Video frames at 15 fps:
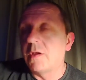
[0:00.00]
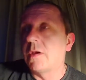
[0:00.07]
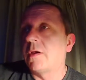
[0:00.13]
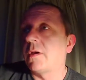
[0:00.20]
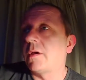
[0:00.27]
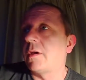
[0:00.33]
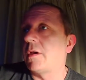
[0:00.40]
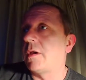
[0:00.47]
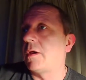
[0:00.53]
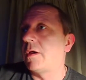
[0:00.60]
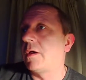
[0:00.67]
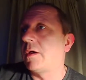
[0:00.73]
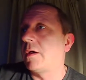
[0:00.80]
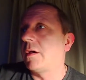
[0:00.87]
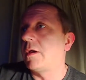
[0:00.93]

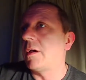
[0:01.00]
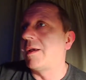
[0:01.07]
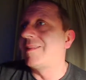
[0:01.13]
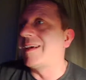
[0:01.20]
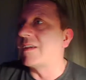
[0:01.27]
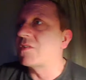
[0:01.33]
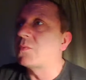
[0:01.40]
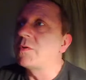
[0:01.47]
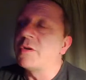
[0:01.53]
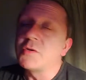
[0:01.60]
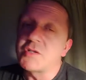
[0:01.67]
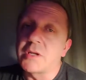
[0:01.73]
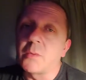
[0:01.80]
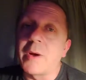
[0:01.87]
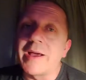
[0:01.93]
And that's
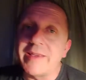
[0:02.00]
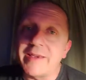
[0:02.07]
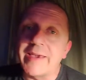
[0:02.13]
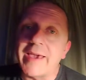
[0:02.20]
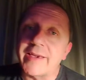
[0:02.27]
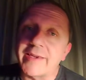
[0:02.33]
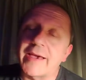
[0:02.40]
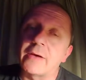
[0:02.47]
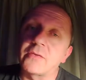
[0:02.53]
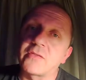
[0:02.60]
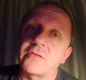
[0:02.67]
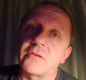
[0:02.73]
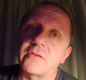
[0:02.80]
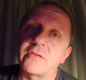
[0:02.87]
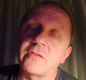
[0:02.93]
usually why you get
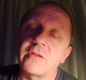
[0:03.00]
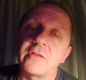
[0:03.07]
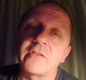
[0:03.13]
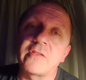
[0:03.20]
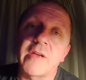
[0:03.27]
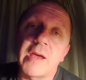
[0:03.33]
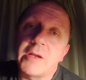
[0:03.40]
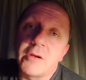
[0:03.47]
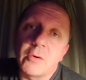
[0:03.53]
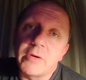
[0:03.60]
councils that say no,